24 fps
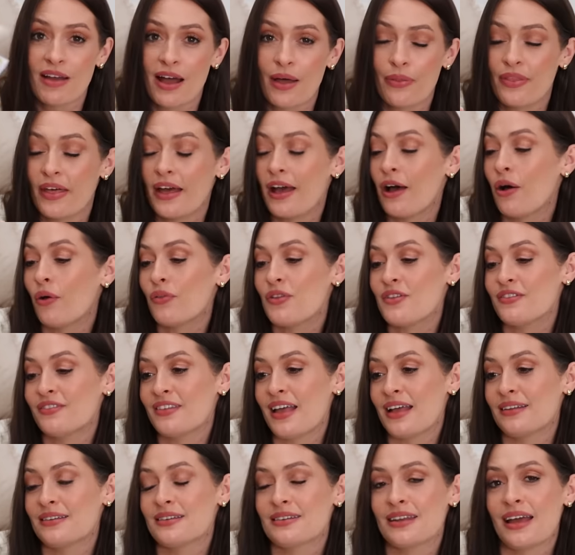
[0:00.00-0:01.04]
around there on the
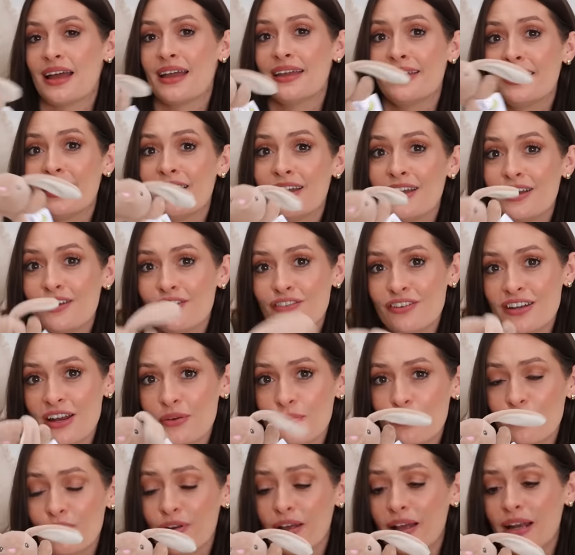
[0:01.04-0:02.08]
Saturday. She
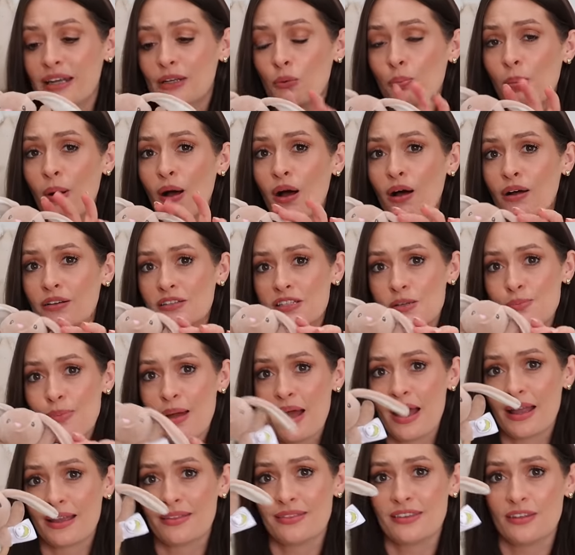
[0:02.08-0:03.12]
left with like a little party
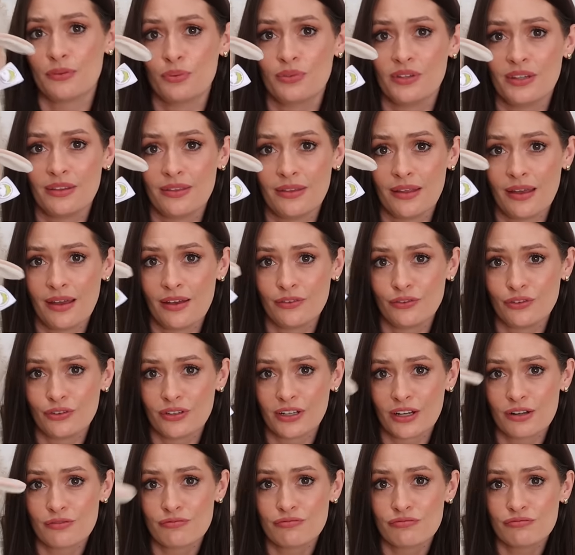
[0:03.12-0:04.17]
bag, and this was in there. Just
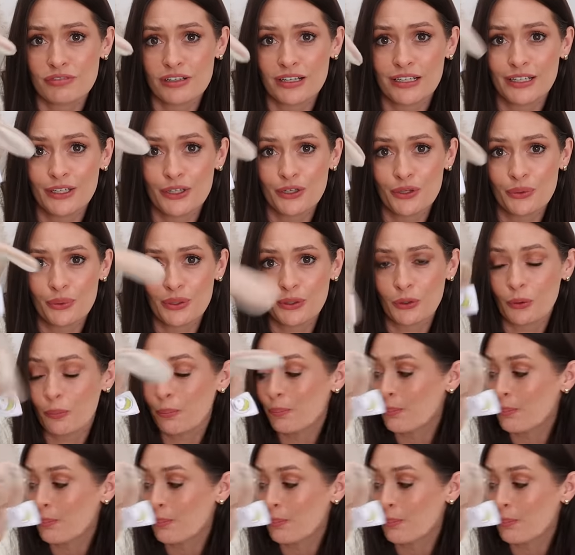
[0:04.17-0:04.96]
like a really cute little